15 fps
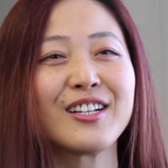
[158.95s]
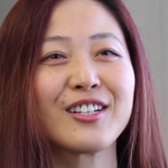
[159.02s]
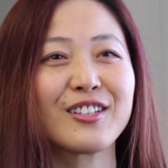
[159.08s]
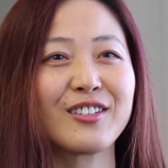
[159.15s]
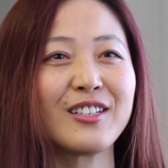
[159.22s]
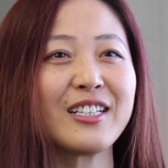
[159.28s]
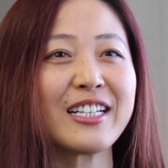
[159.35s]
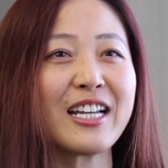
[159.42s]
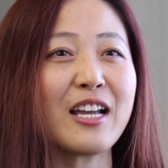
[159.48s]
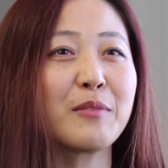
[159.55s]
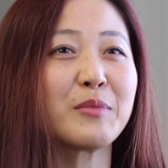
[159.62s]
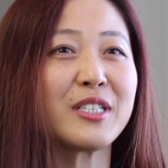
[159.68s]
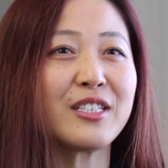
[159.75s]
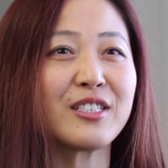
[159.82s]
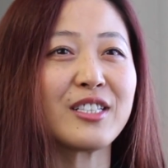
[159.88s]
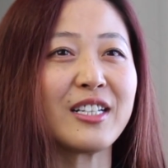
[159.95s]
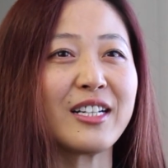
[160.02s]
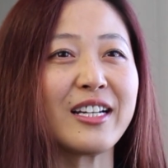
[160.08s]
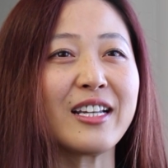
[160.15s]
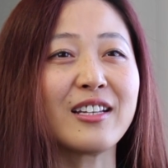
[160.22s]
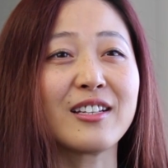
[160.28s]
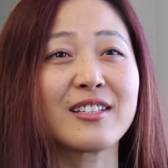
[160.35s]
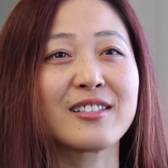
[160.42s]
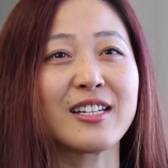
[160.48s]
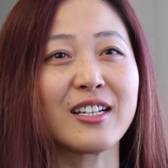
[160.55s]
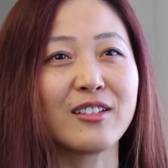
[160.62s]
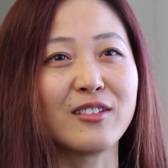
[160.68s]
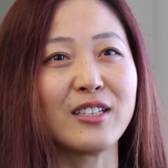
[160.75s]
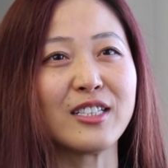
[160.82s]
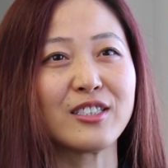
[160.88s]
Currently, I'm teaching in the
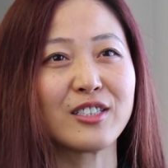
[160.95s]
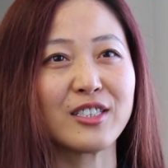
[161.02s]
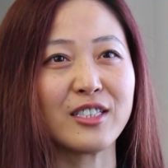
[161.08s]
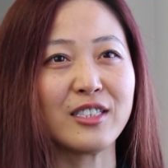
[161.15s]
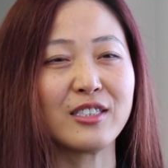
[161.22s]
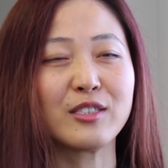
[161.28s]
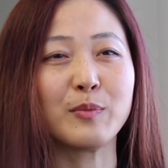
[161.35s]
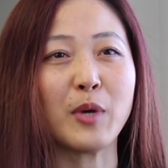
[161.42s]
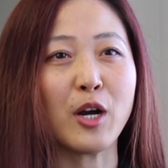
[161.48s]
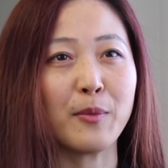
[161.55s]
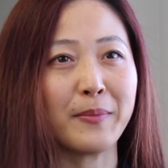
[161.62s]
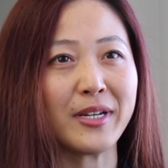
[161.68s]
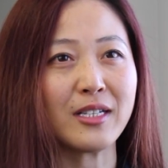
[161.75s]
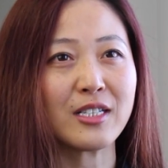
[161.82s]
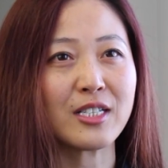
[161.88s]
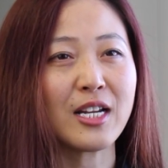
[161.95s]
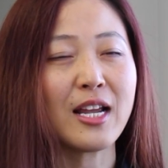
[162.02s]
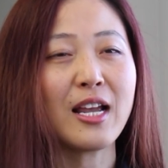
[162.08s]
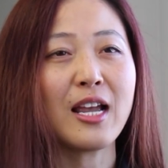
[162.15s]
single-engine department,